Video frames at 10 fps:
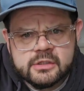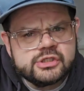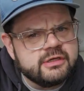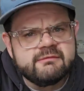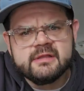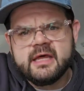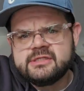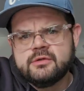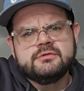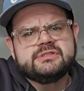Shifting that
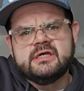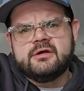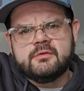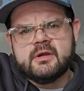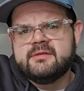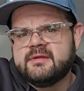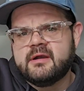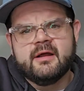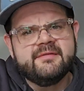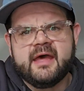tonal center right
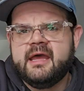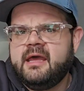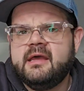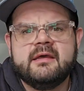there on that A.